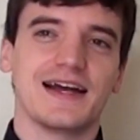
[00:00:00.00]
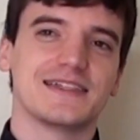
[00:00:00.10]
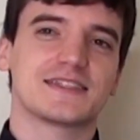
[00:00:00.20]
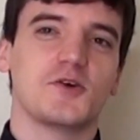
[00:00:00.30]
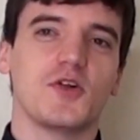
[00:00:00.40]

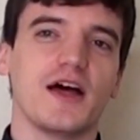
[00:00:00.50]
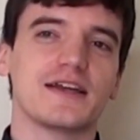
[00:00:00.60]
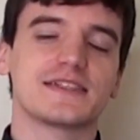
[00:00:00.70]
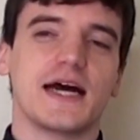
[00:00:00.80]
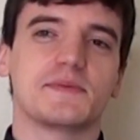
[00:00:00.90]
So a lot
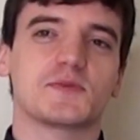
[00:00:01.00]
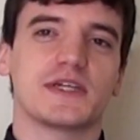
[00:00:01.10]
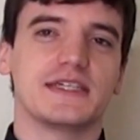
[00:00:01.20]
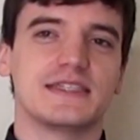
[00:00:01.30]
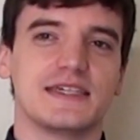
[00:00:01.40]
of times what
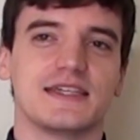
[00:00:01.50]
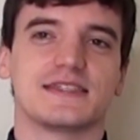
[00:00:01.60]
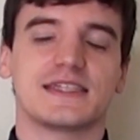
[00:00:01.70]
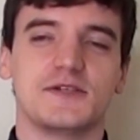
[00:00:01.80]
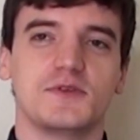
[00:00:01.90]
he did
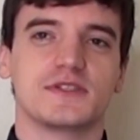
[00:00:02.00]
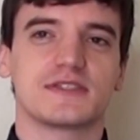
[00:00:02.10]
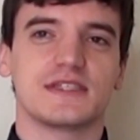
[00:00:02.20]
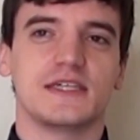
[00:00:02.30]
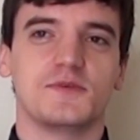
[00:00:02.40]
is he was
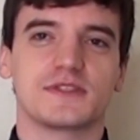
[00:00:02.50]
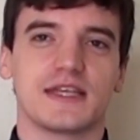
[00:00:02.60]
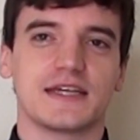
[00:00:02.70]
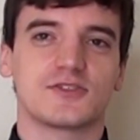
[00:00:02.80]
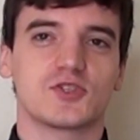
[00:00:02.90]

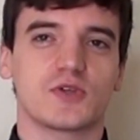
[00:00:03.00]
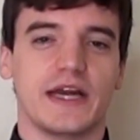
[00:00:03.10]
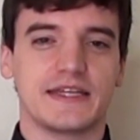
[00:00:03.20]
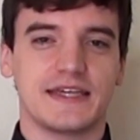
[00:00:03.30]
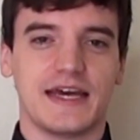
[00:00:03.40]
like just
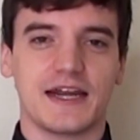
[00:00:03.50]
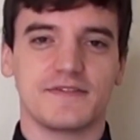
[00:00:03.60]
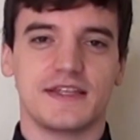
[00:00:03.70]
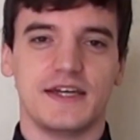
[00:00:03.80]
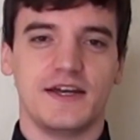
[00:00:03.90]
trying to get out
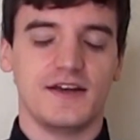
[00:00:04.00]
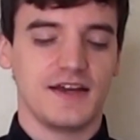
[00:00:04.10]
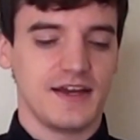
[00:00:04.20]
of their